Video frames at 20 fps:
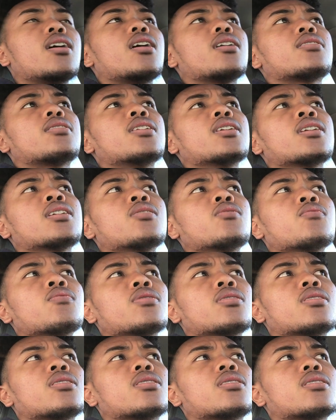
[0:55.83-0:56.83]
I think it
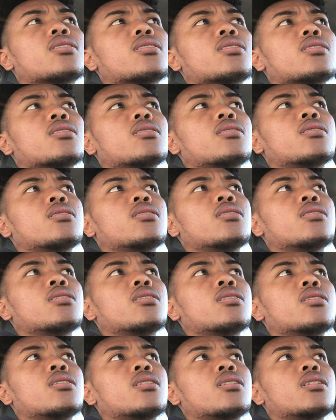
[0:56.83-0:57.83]
was,
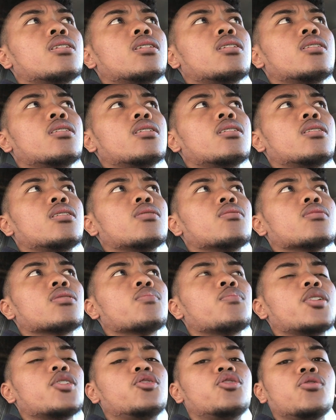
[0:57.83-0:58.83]
This
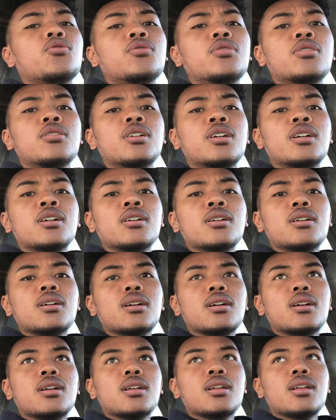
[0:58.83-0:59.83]
is my junior year?
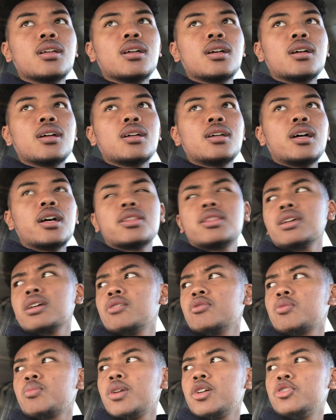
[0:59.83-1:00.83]
I think
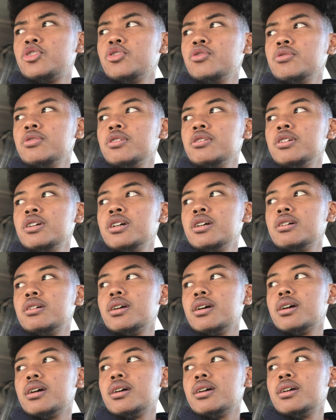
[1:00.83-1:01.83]
it was my junior year,
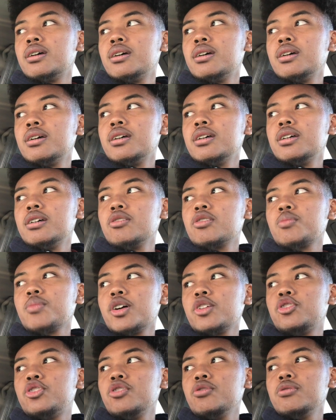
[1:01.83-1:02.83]
yeah. It was
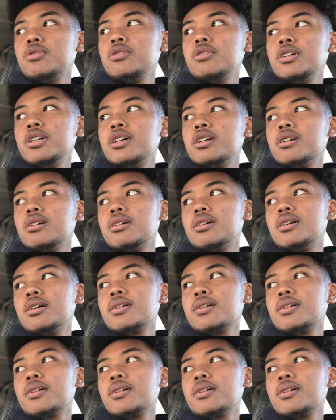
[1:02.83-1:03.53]
my junior year.